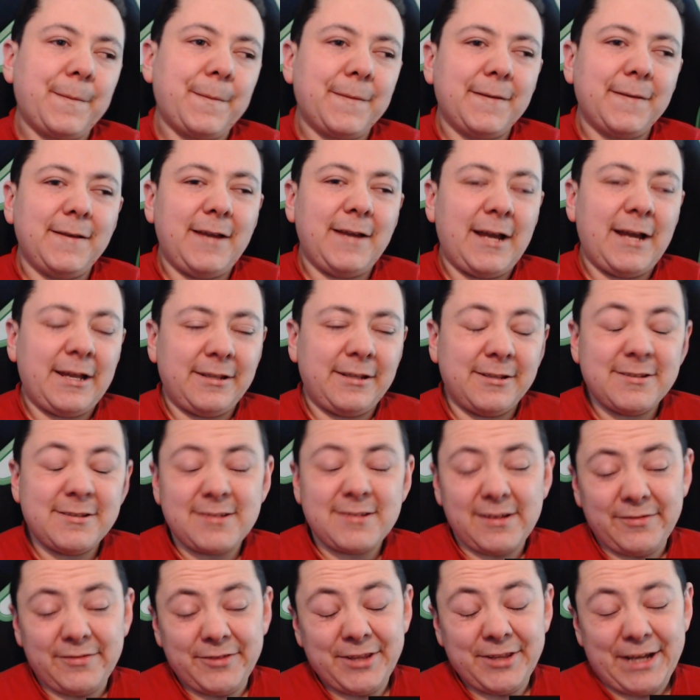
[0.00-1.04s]
and the
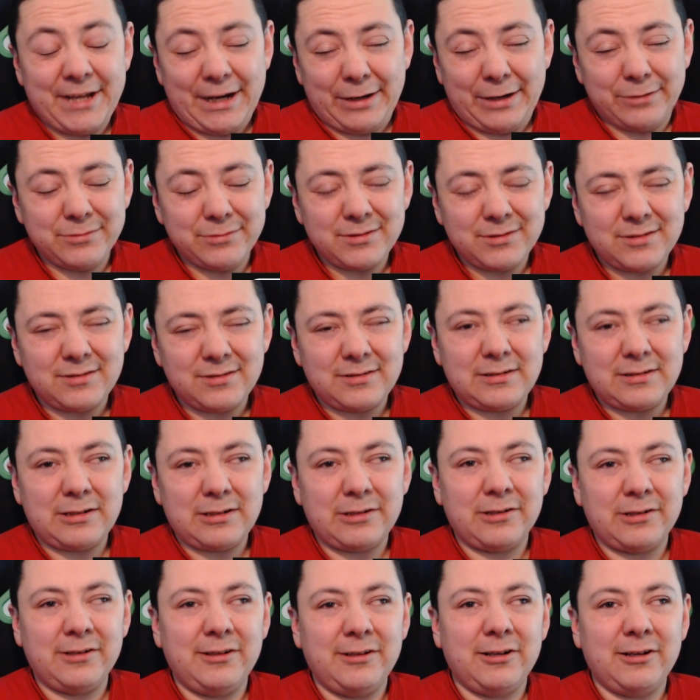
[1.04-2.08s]
seventh house
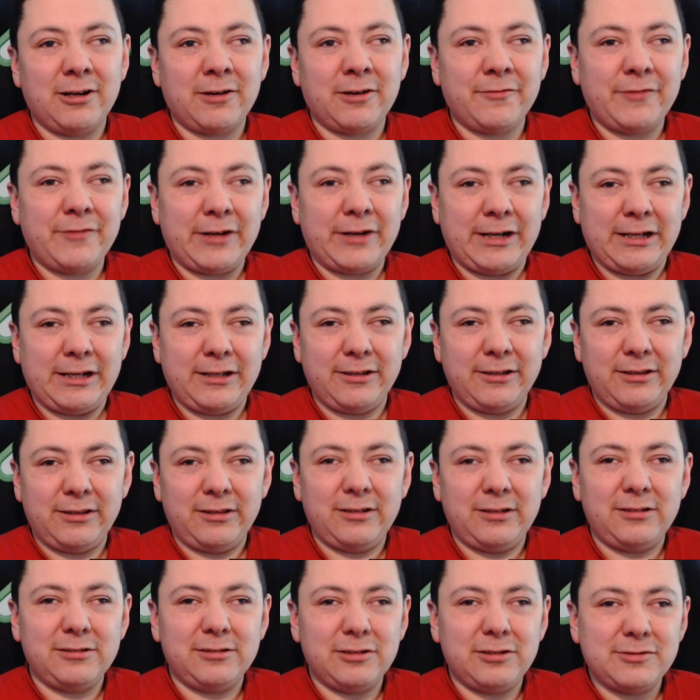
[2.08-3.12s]
are very
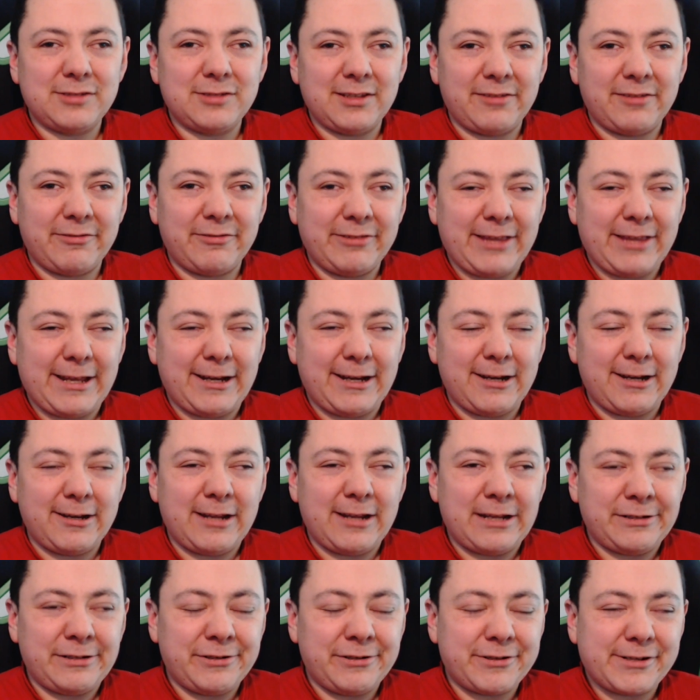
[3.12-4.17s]
closely related
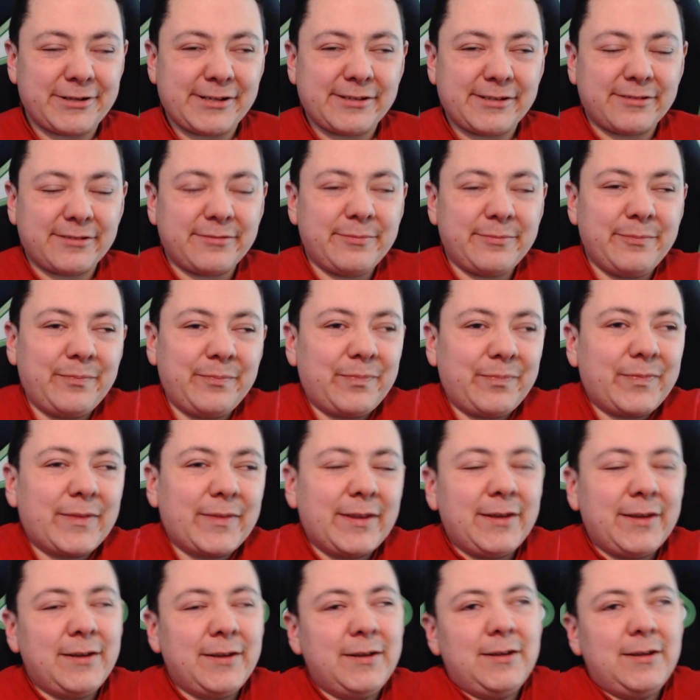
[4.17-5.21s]
energies.
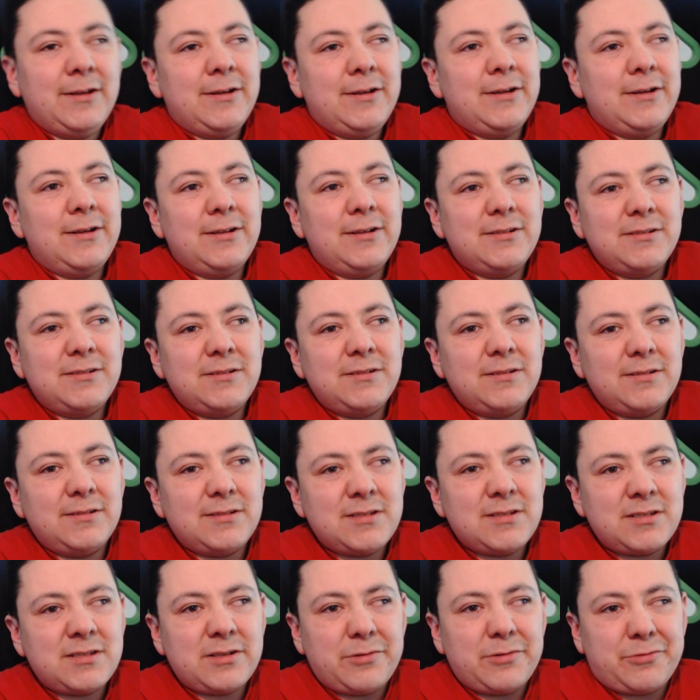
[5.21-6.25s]

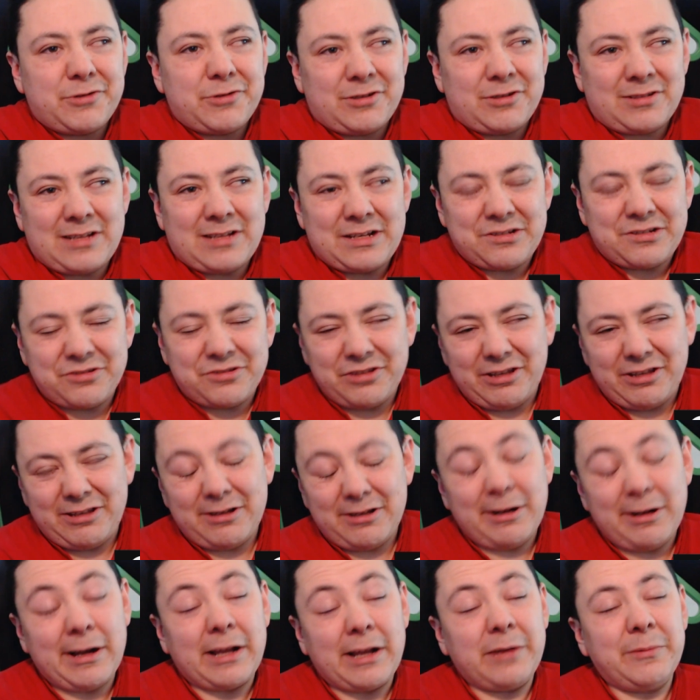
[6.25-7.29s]
So we're essentially
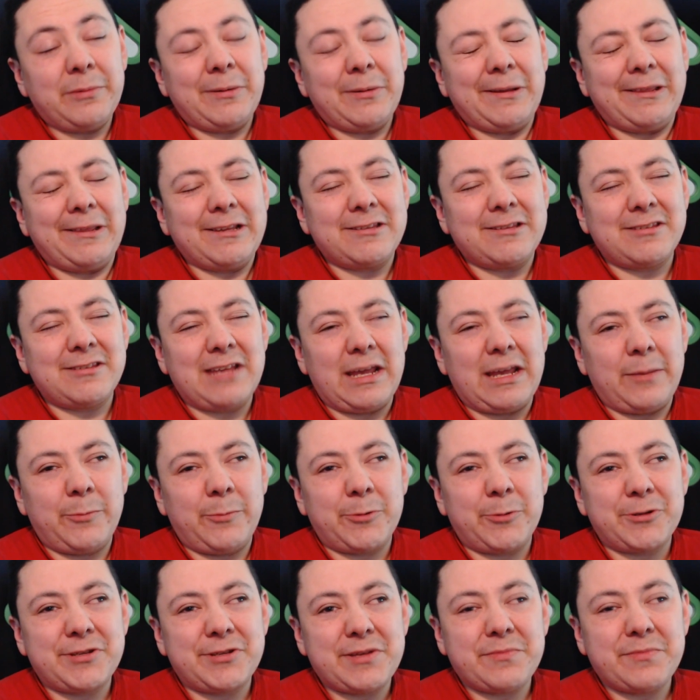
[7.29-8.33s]
talking about the same
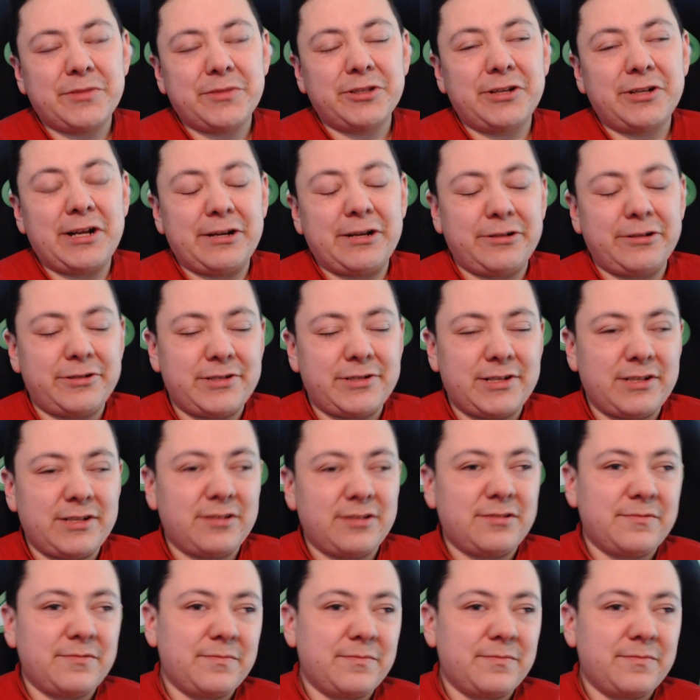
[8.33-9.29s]
or similar energies.